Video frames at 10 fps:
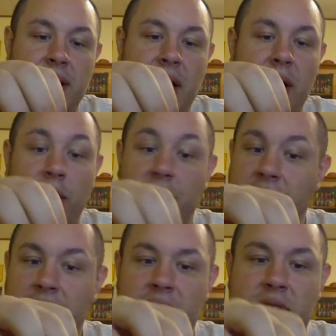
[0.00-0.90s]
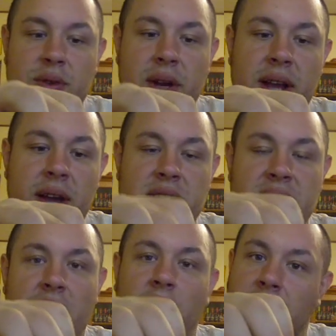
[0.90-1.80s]
I don't think he does right now,
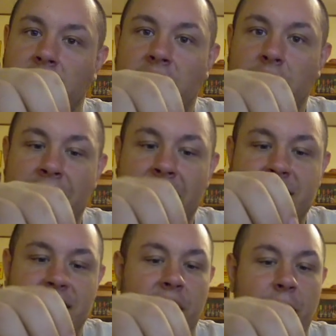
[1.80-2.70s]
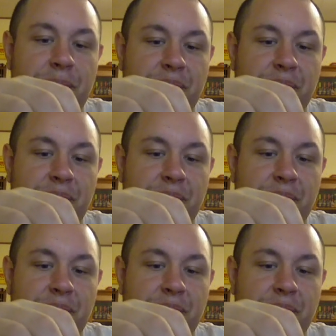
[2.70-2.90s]
sell on a mass scale.